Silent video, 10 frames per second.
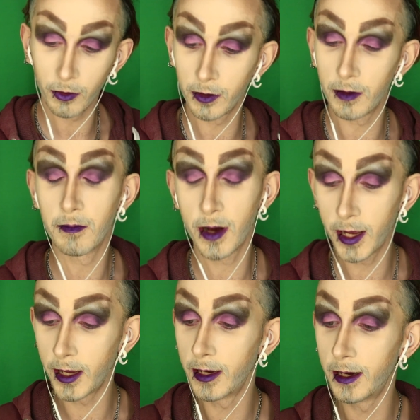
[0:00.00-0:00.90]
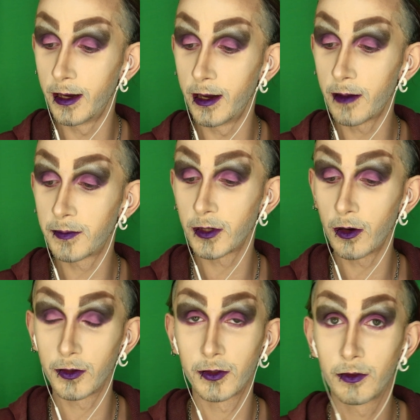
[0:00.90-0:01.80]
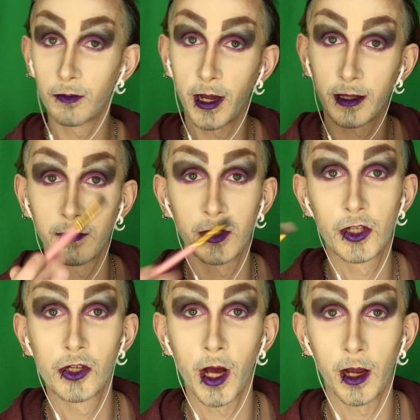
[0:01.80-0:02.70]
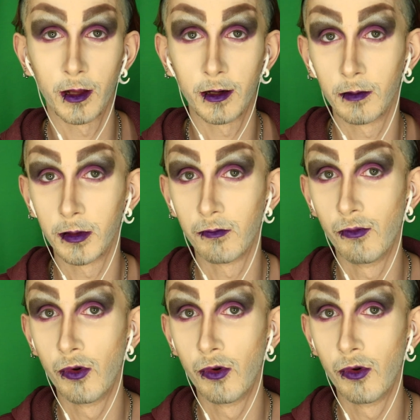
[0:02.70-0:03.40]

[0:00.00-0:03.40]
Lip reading: on my lips also to make them shine a little bit